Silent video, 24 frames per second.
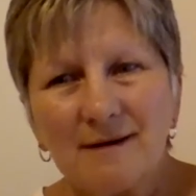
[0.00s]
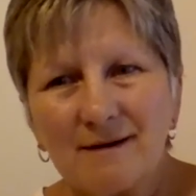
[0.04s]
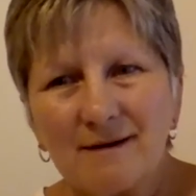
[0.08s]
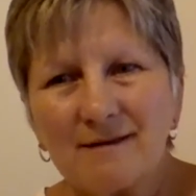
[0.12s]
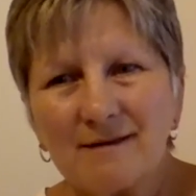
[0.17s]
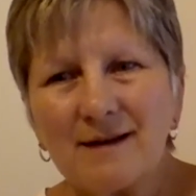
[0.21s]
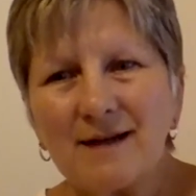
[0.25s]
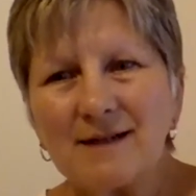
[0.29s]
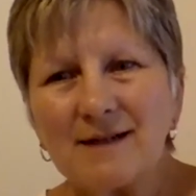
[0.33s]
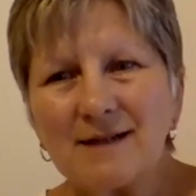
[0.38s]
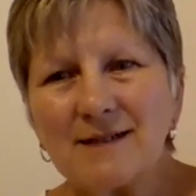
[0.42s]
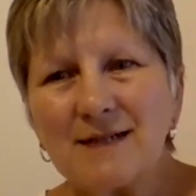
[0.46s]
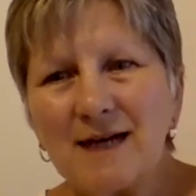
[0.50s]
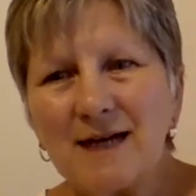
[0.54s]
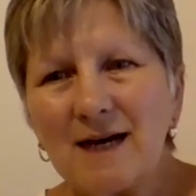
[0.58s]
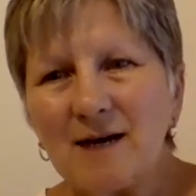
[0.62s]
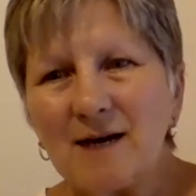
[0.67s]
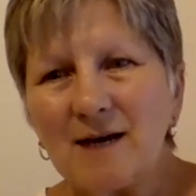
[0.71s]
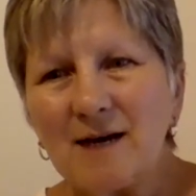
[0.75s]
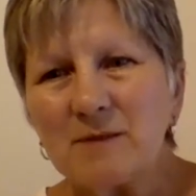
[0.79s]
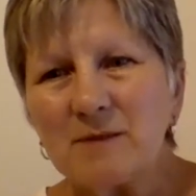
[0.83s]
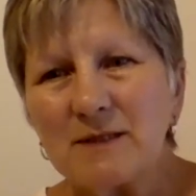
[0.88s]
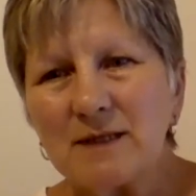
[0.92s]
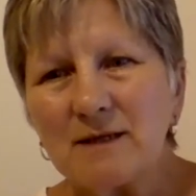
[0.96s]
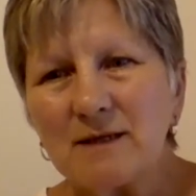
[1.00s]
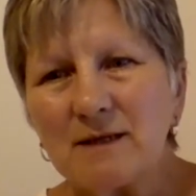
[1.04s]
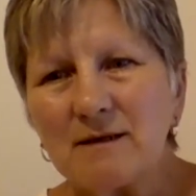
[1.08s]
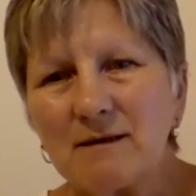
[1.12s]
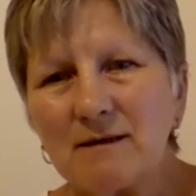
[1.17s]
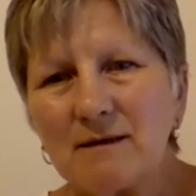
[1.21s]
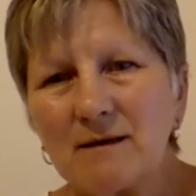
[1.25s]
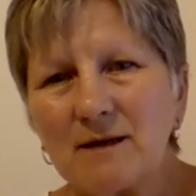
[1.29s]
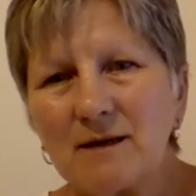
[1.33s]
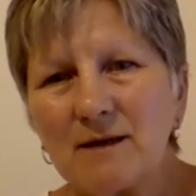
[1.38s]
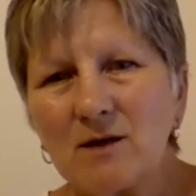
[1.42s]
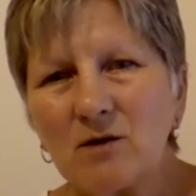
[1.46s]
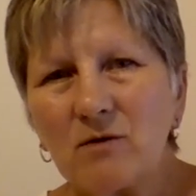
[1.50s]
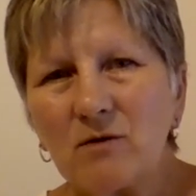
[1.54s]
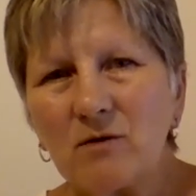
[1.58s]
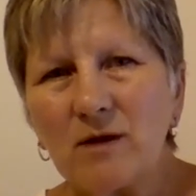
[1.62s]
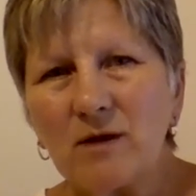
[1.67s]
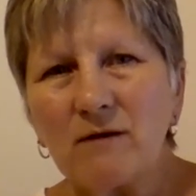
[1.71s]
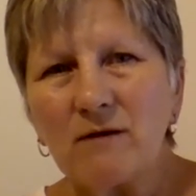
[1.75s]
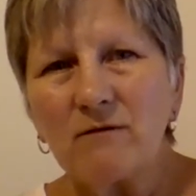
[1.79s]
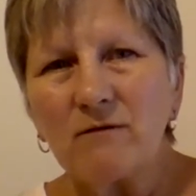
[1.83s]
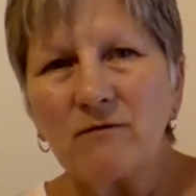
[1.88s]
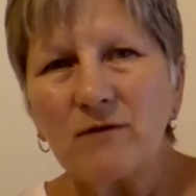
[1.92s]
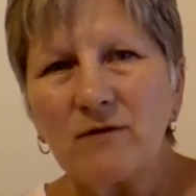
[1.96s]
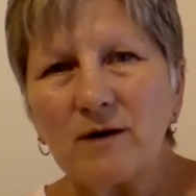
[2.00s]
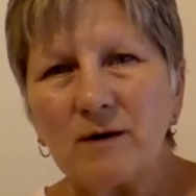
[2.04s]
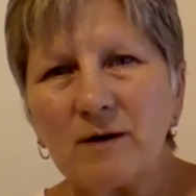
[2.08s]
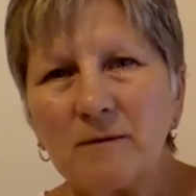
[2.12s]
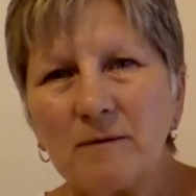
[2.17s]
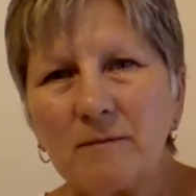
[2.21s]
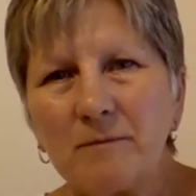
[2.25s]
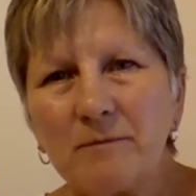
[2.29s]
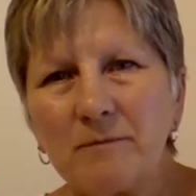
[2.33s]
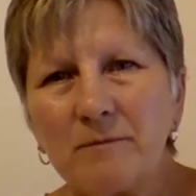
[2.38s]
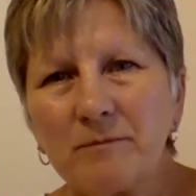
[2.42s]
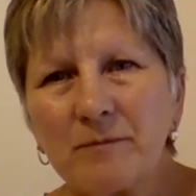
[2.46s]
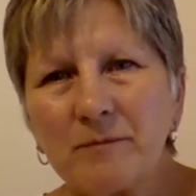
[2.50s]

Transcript: a lot mm-hmm. of times, and you know they've um,